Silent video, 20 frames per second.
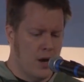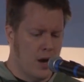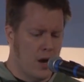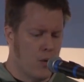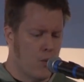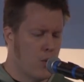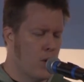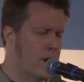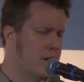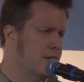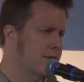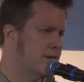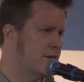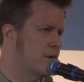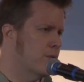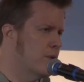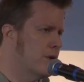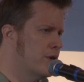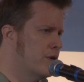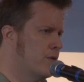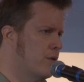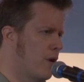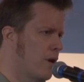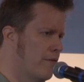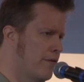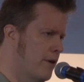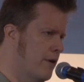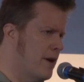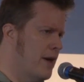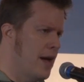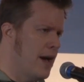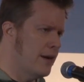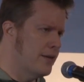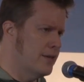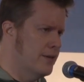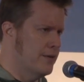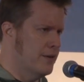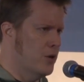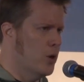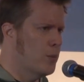One is that when you are very
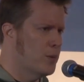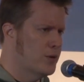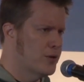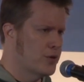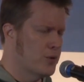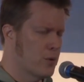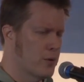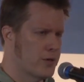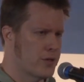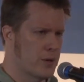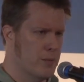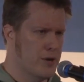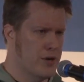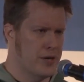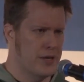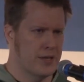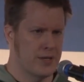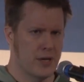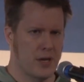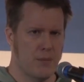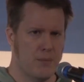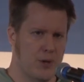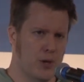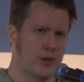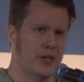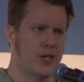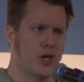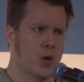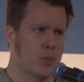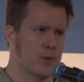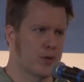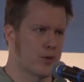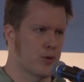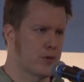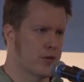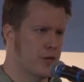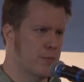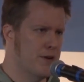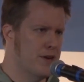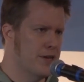active in open source communities and in building open
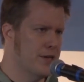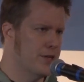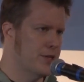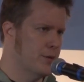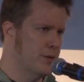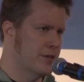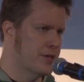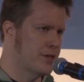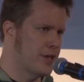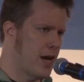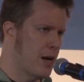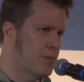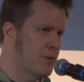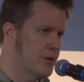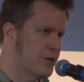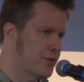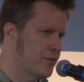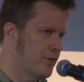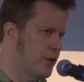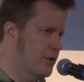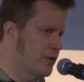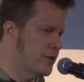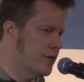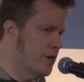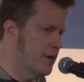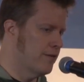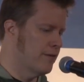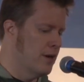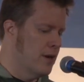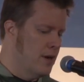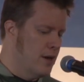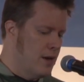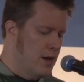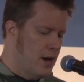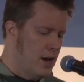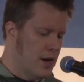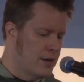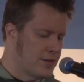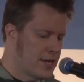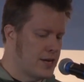source communities, you establish for yourself
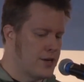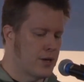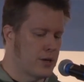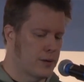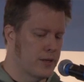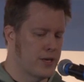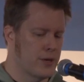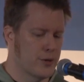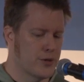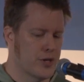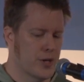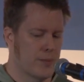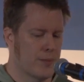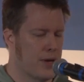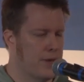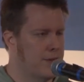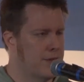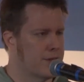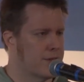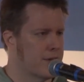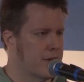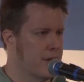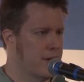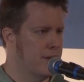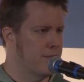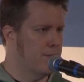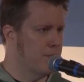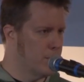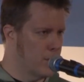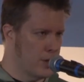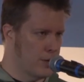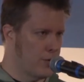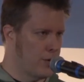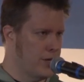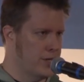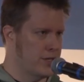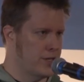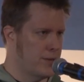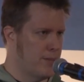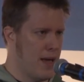technical leadership, and this can
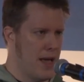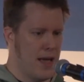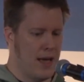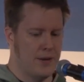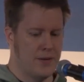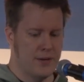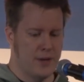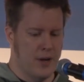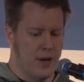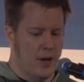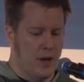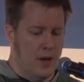increase demand